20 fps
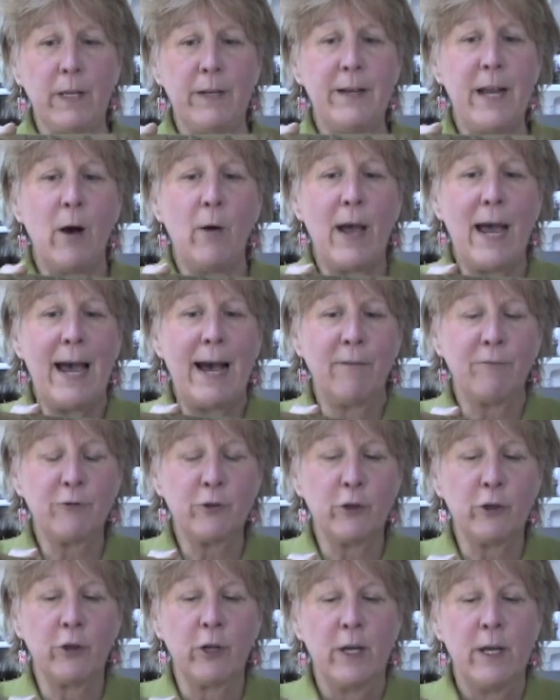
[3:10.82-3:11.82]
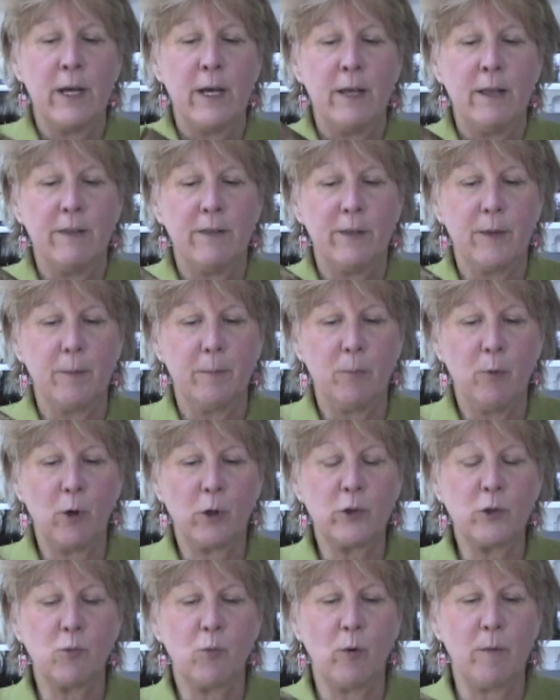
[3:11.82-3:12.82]
after the
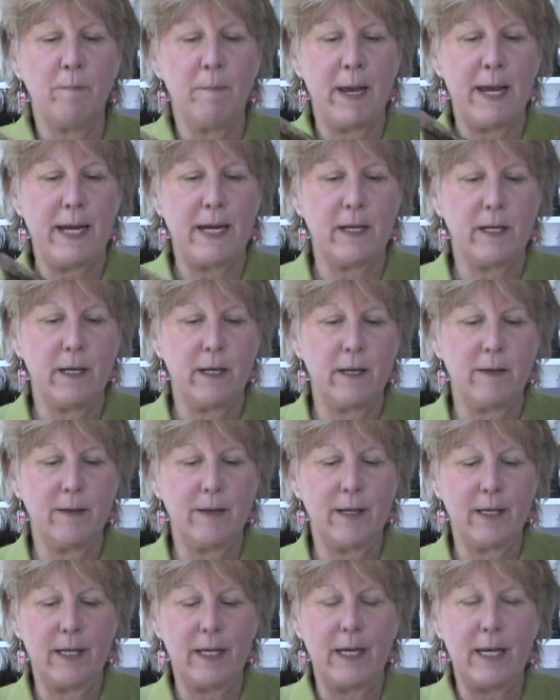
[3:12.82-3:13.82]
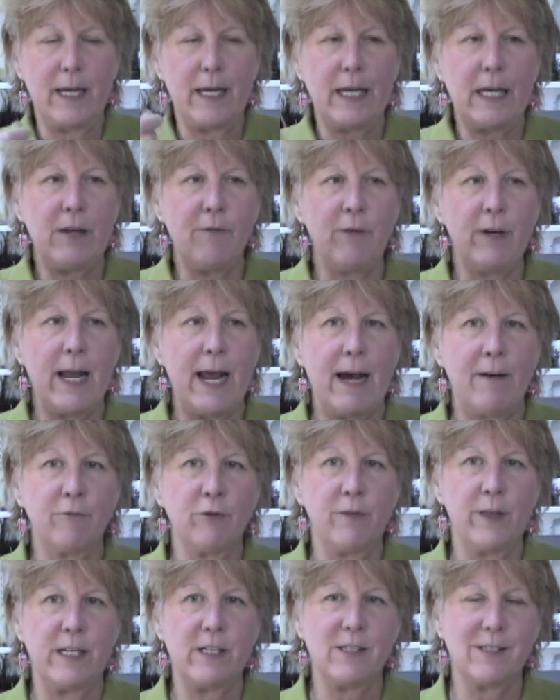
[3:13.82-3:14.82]
books were made, even
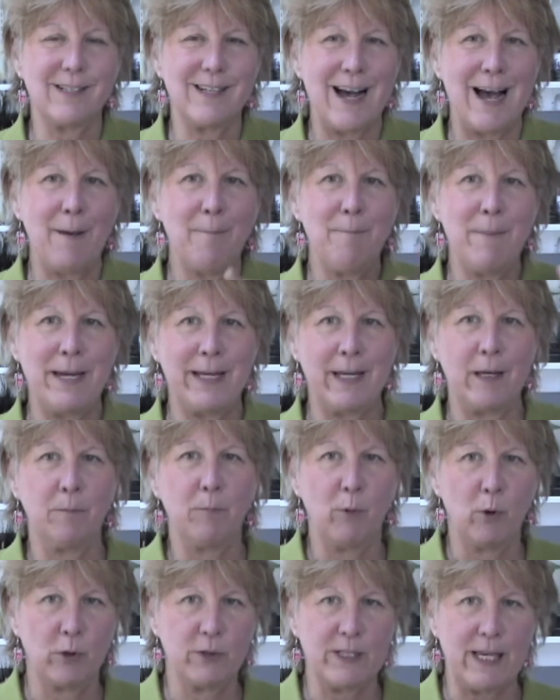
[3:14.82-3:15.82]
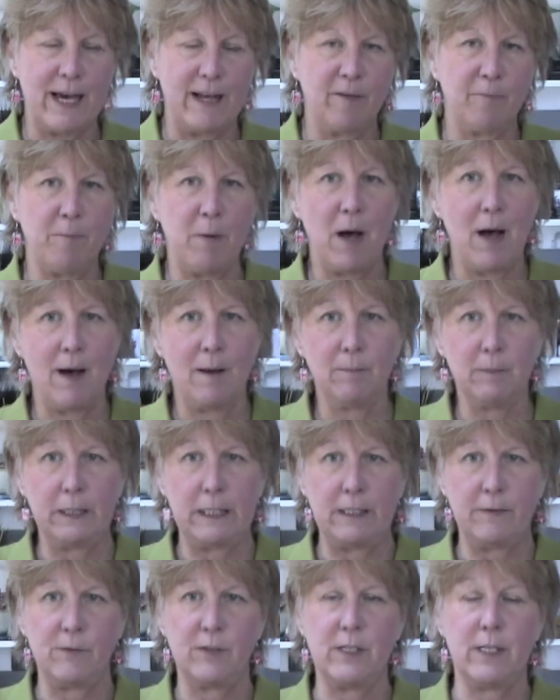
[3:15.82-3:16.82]
after they stopped making books out of palm
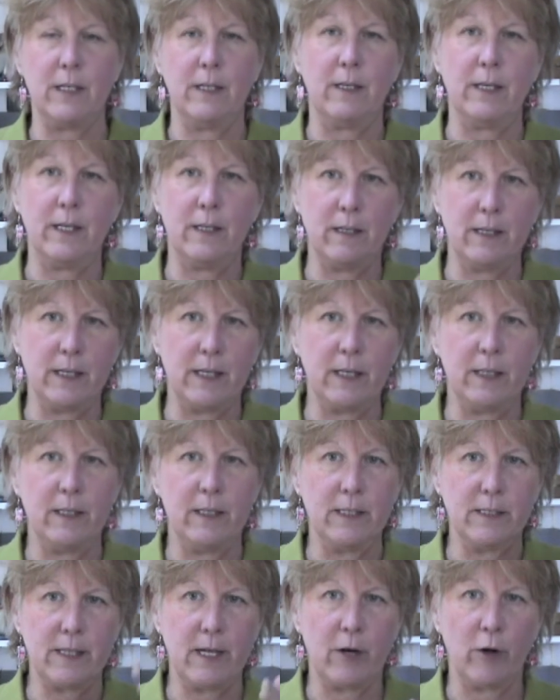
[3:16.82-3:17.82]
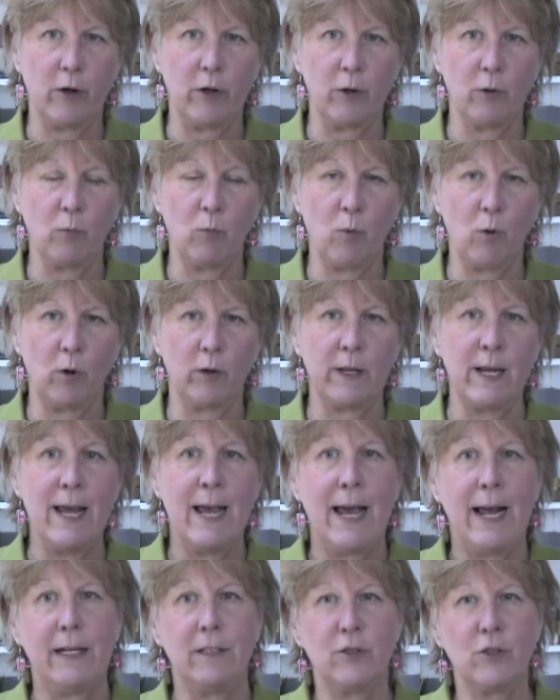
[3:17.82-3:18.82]
leaves in India, in this area of the world,
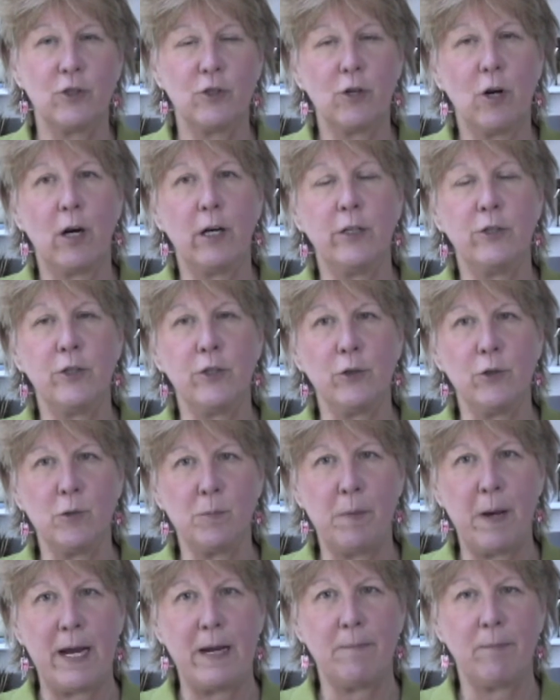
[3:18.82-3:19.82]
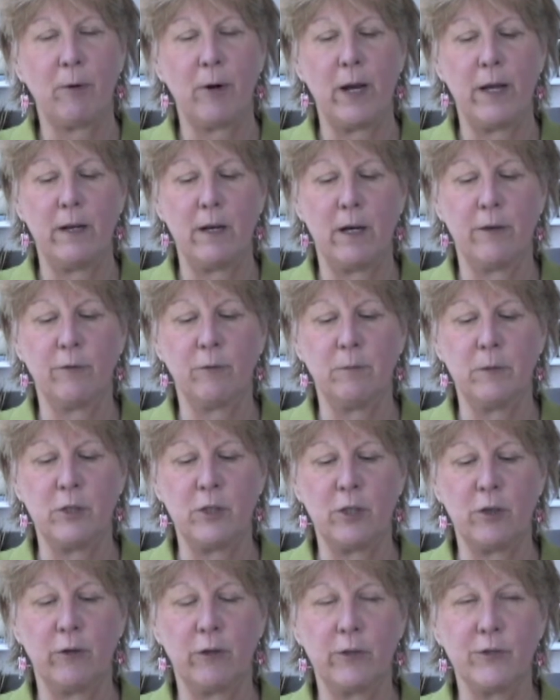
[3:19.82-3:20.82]
and started to use paper and other
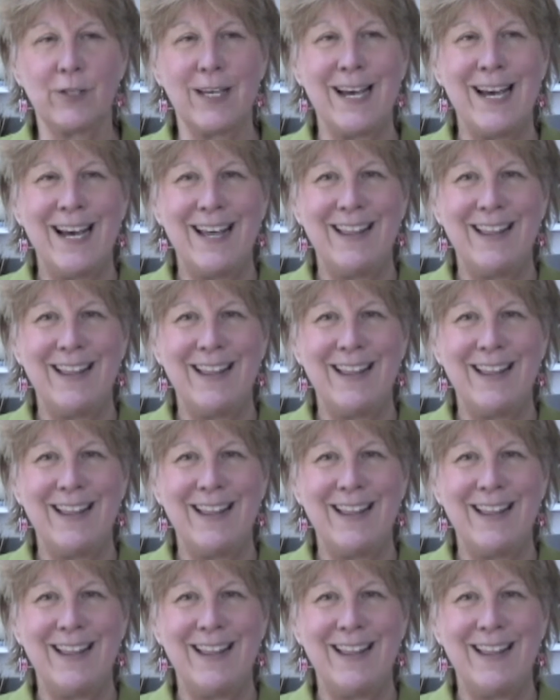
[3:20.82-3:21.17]
materials,